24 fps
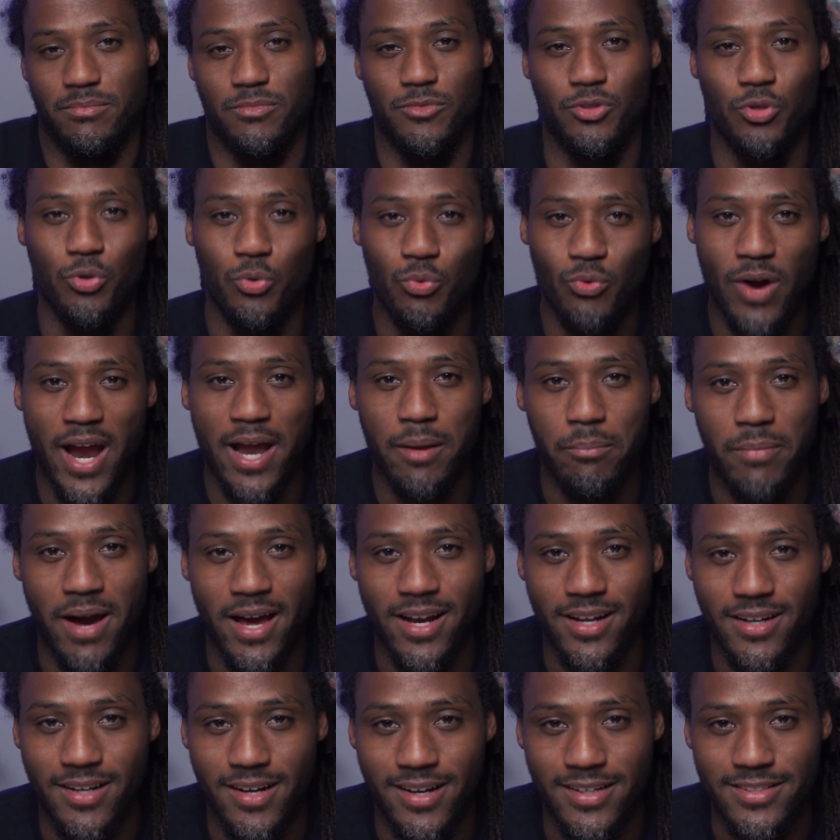do right by
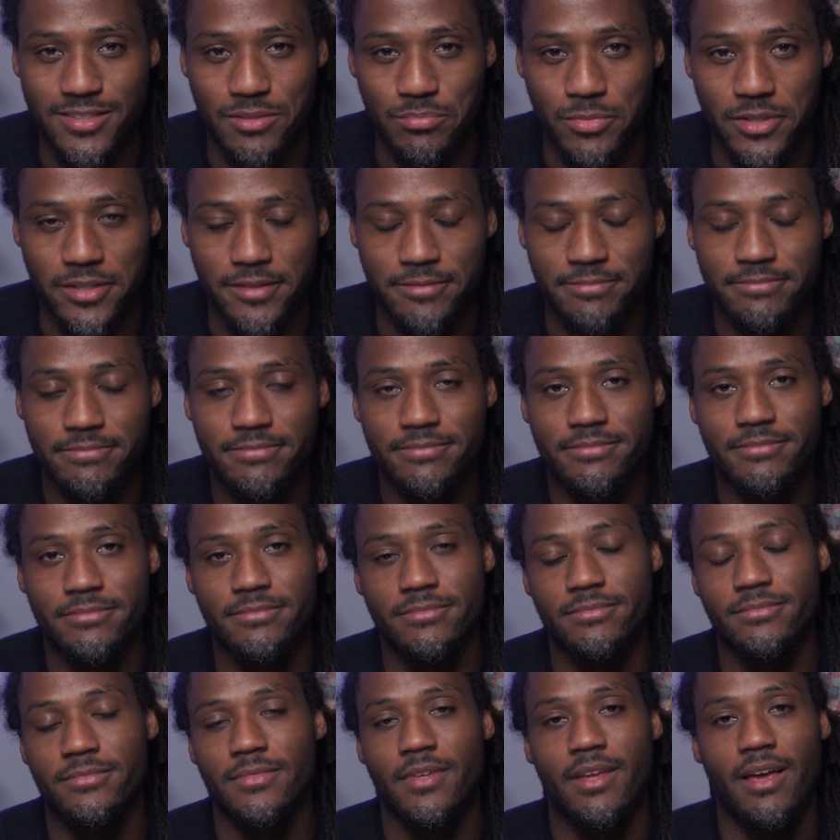the customer.
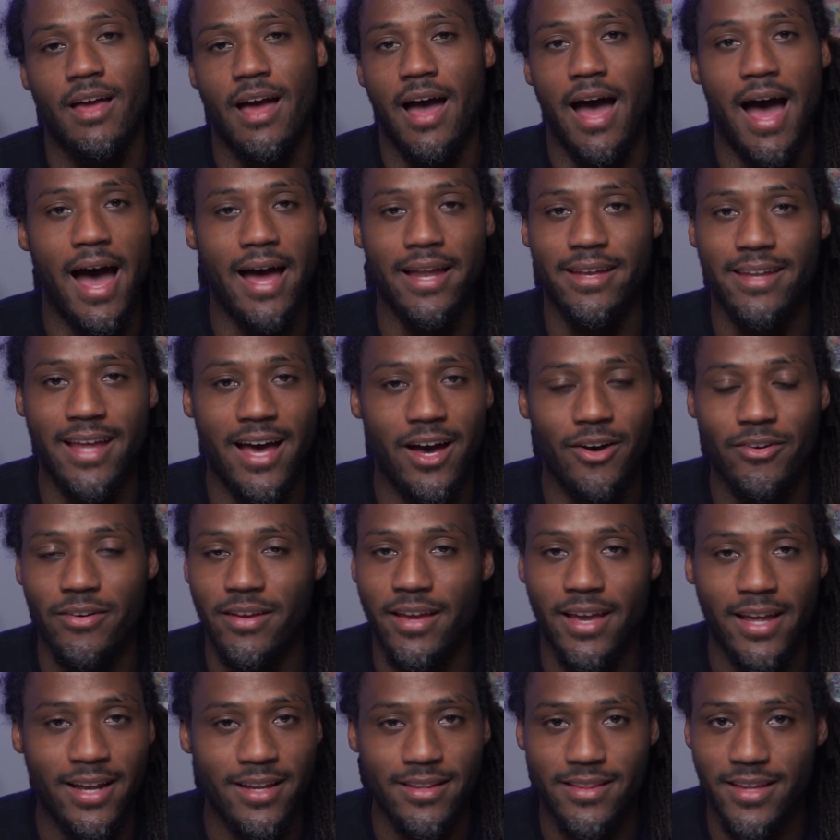I doubt
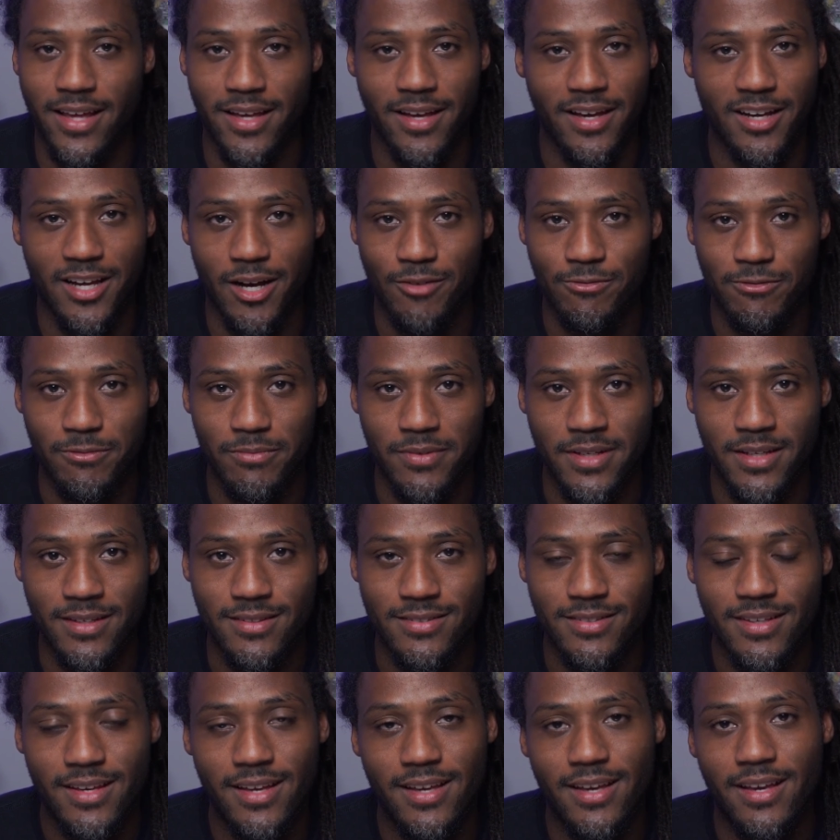anything could come from
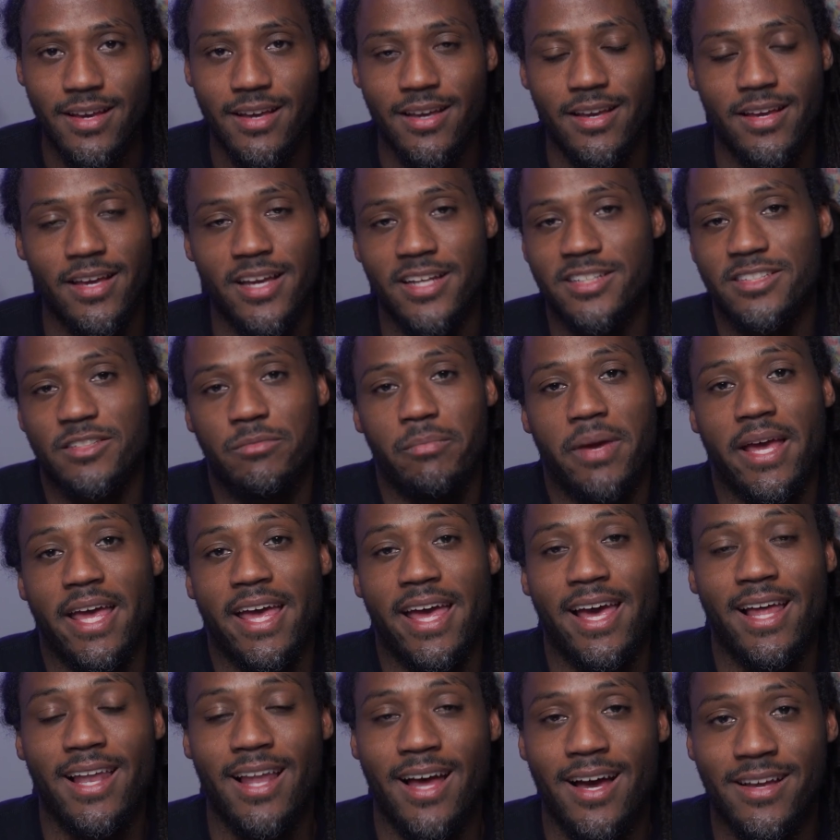this. It just made
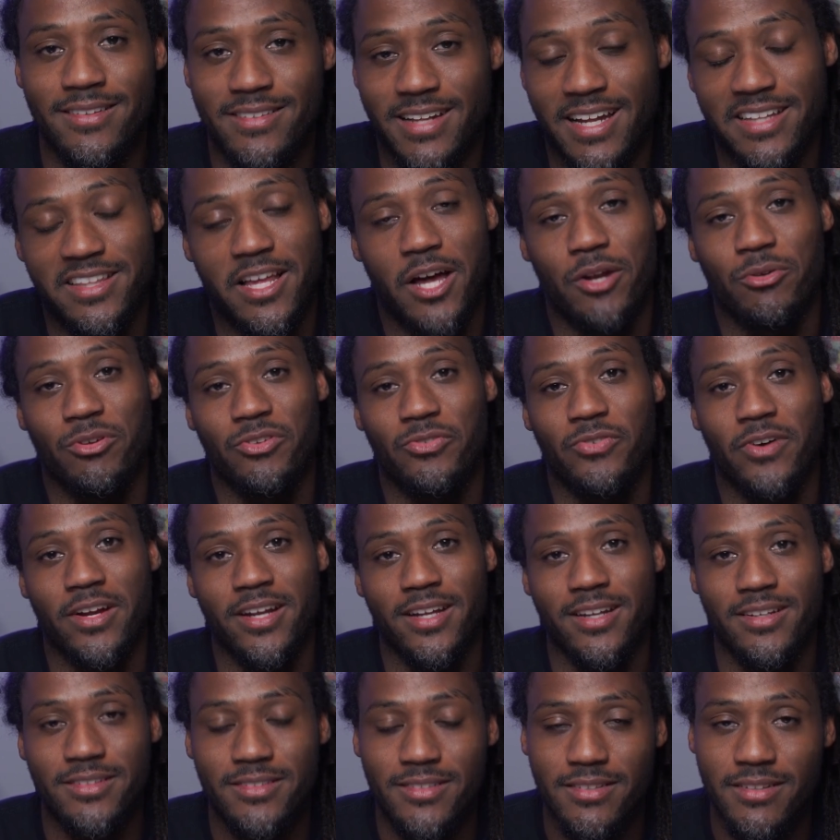headlines and I thought it was
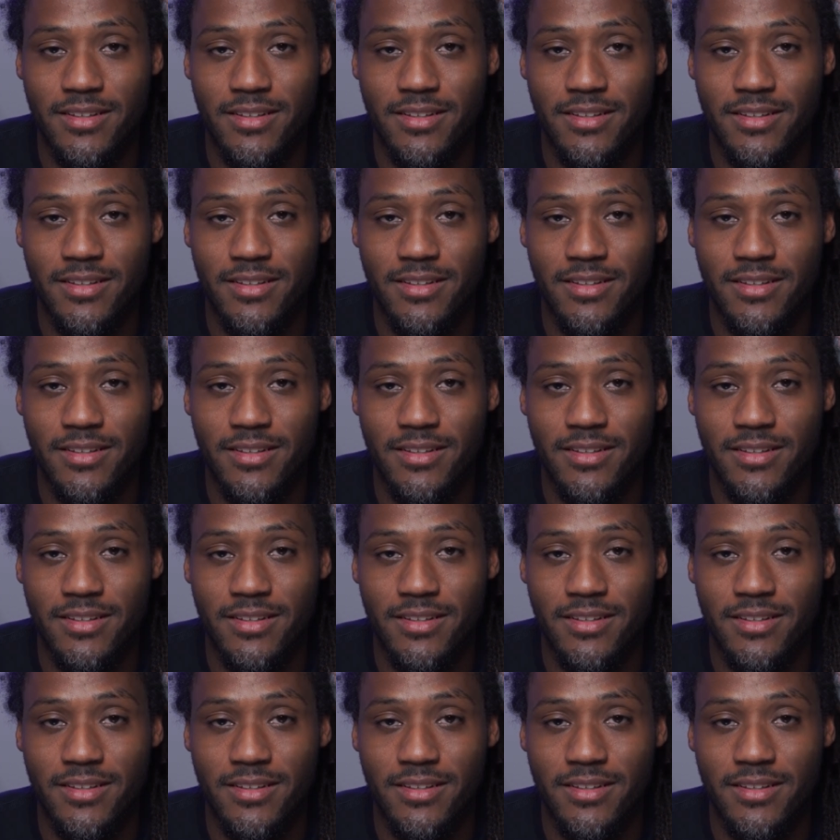funny.